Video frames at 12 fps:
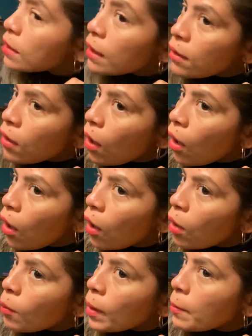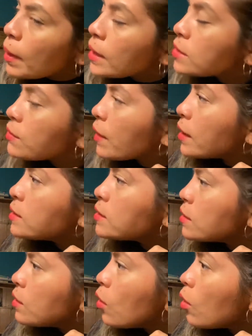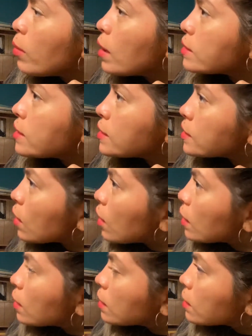and all my best friends know about this scar.